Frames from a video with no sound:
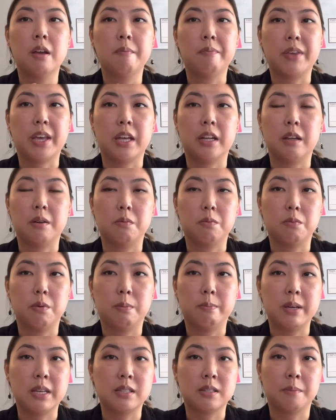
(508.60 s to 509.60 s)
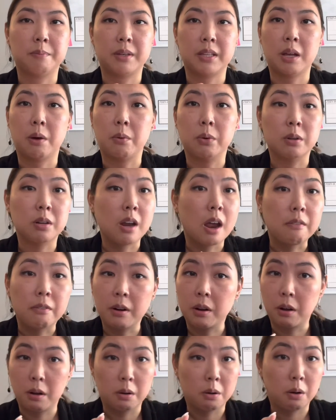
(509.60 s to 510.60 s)
and it will be something that will never
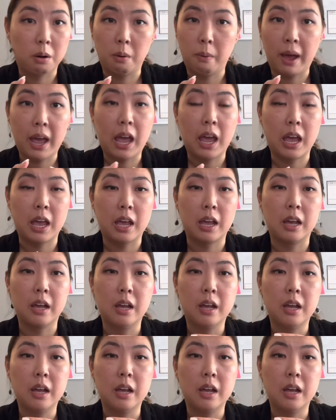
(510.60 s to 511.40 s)
go away,